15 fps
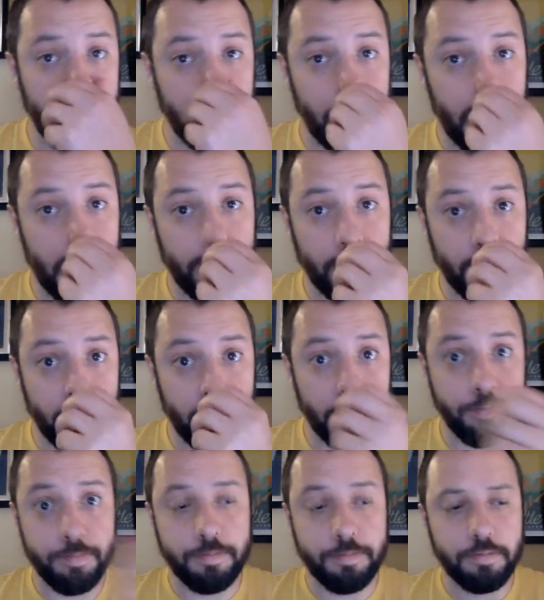after
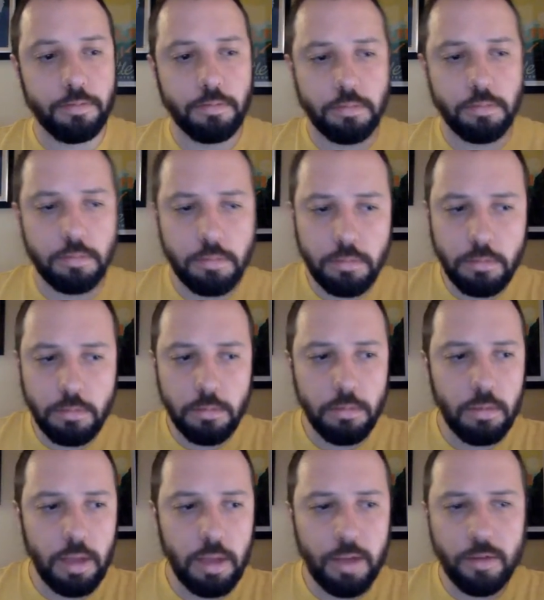
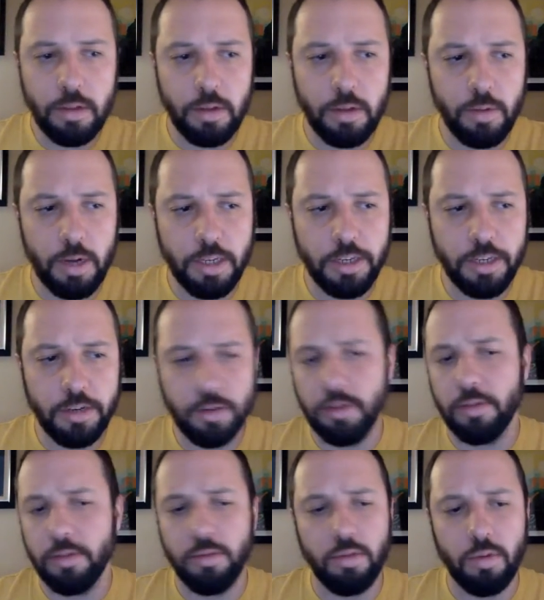they watch
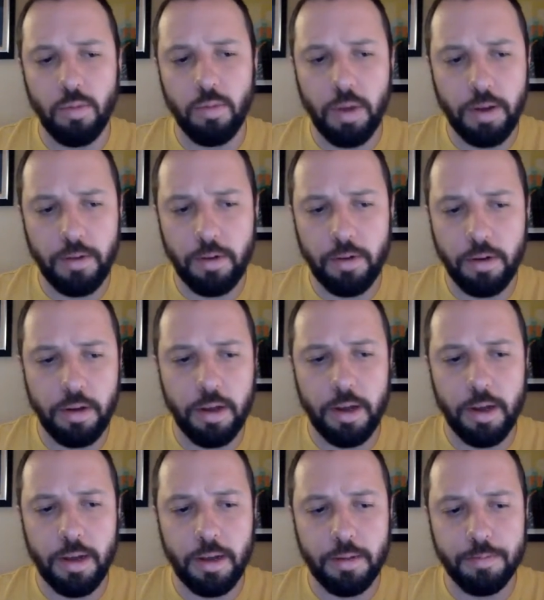you or
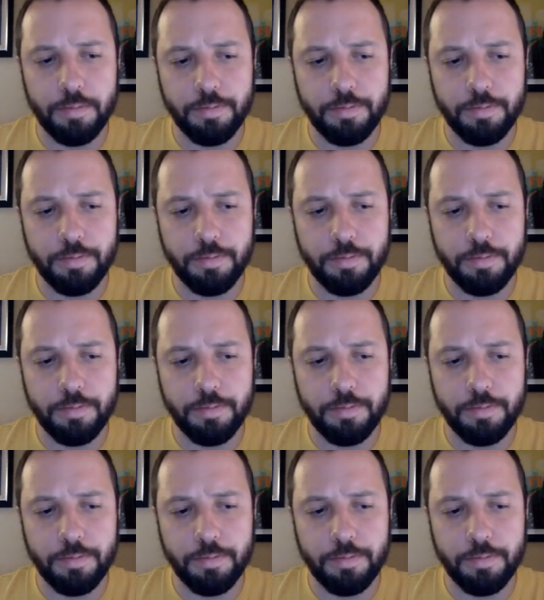whatever.